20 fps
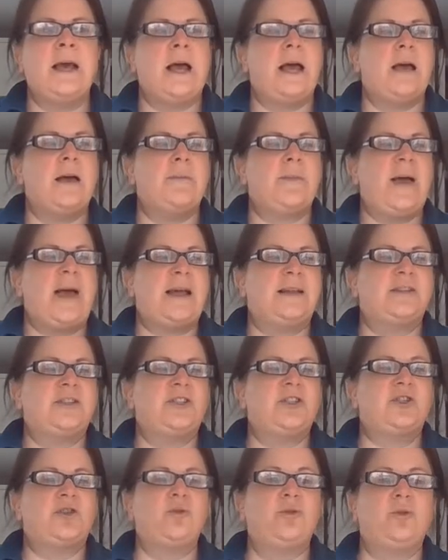Um, and
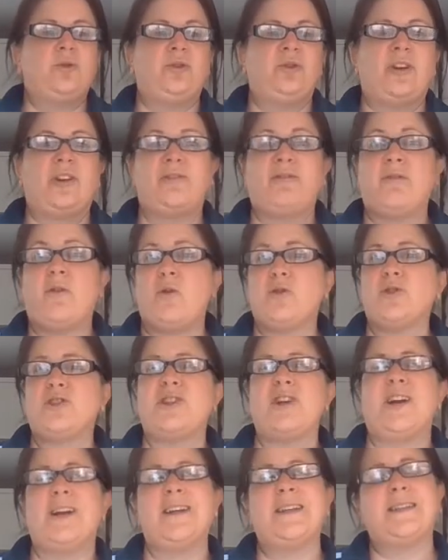schools
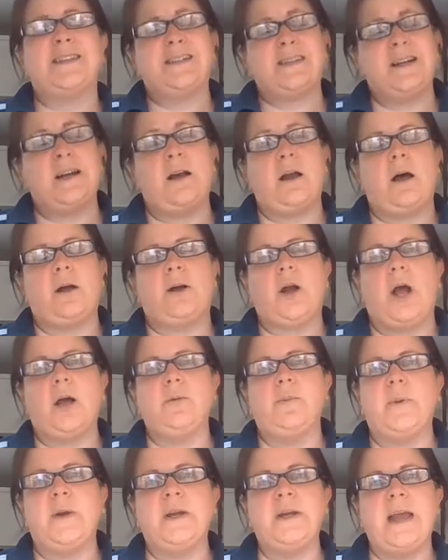unfortunately still aren't
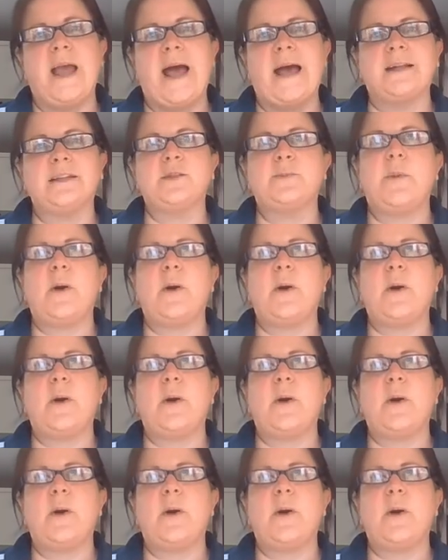open yet,